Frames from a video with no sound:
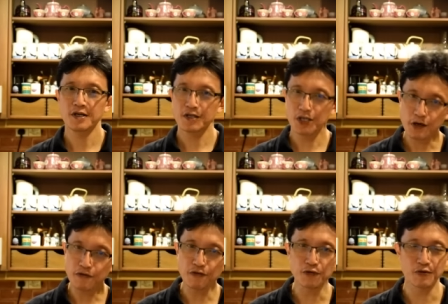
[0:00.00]

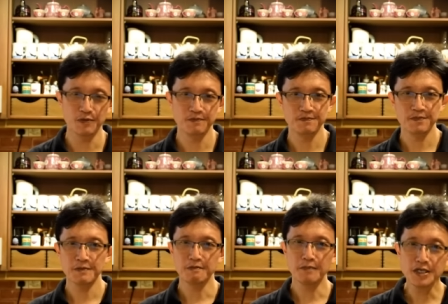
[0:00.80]
tofu,
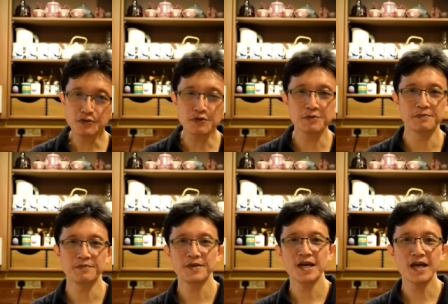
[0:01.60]
mushroom,
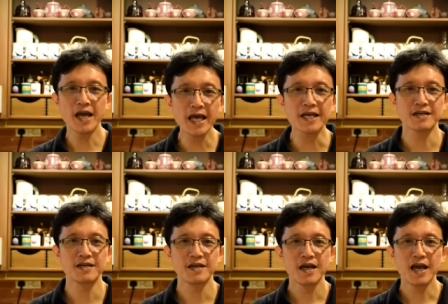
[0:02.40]
egg,
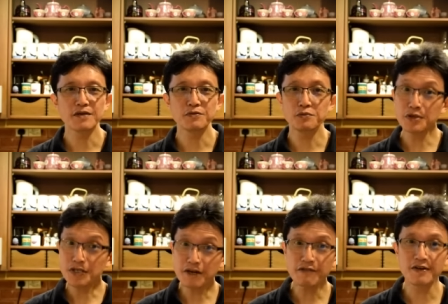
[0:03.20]
and wood
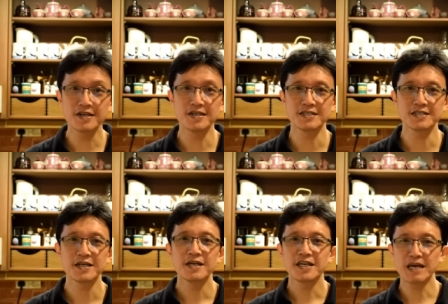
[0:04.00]
ear fungus
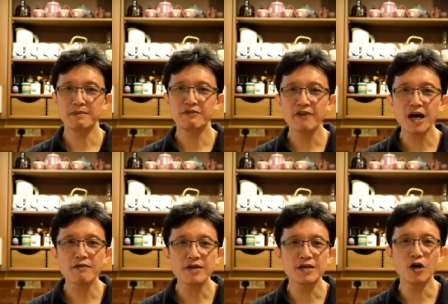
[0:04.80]
can be
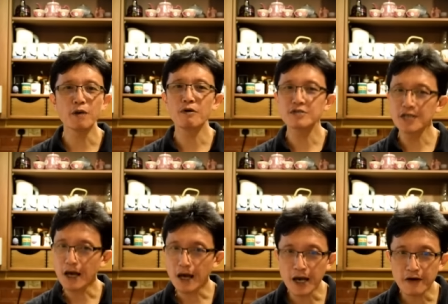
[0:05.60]
found in almost
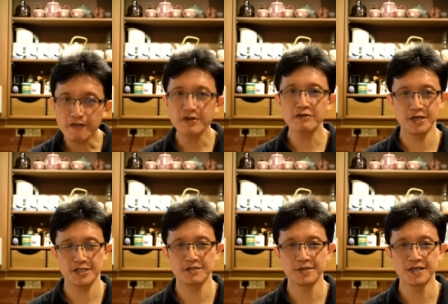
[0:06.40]
every
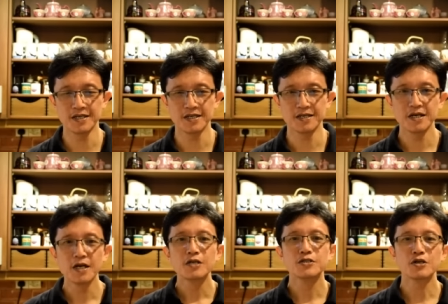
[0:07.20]
recipe.
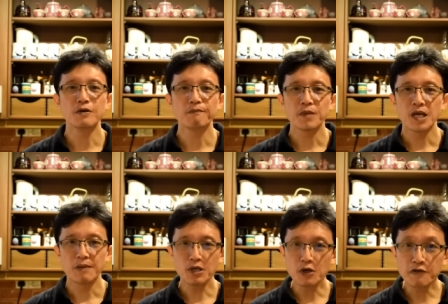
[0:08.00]
So, let
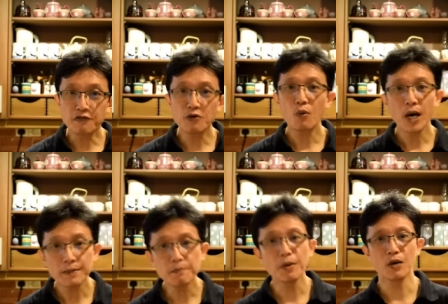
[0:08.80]
me go through
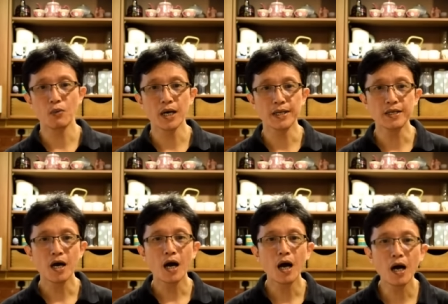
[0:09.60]
one by one
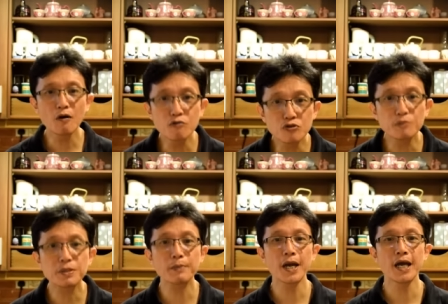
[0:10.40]
how to
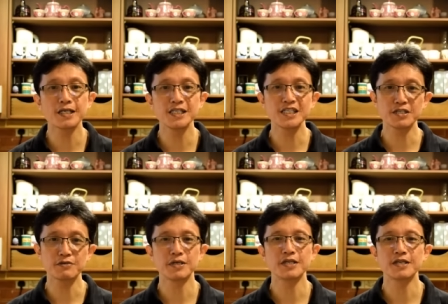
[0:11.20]
prepare these
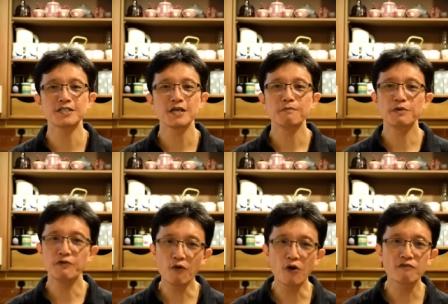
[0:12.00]
ingredients
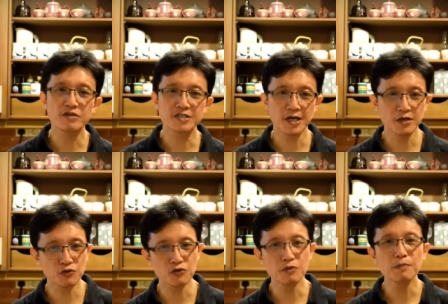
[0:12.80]
before we start
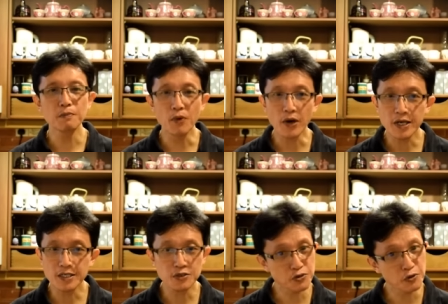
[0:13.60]
to boiling
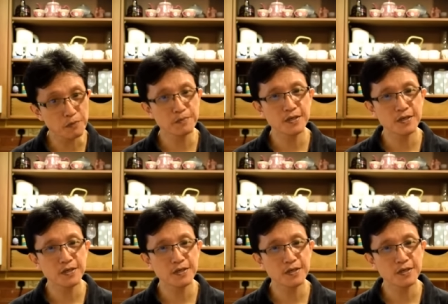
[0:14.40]
the soup.